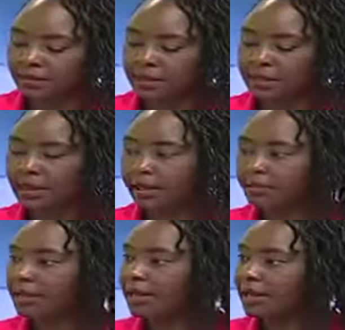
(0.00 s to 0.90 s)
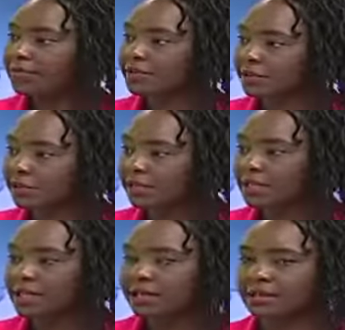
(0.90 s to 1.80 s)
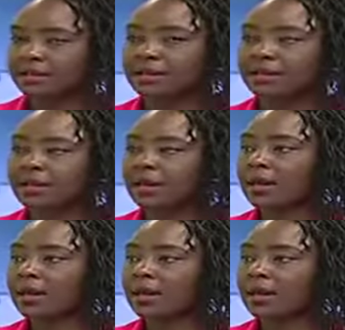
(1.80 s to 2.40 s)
care, and being an African society,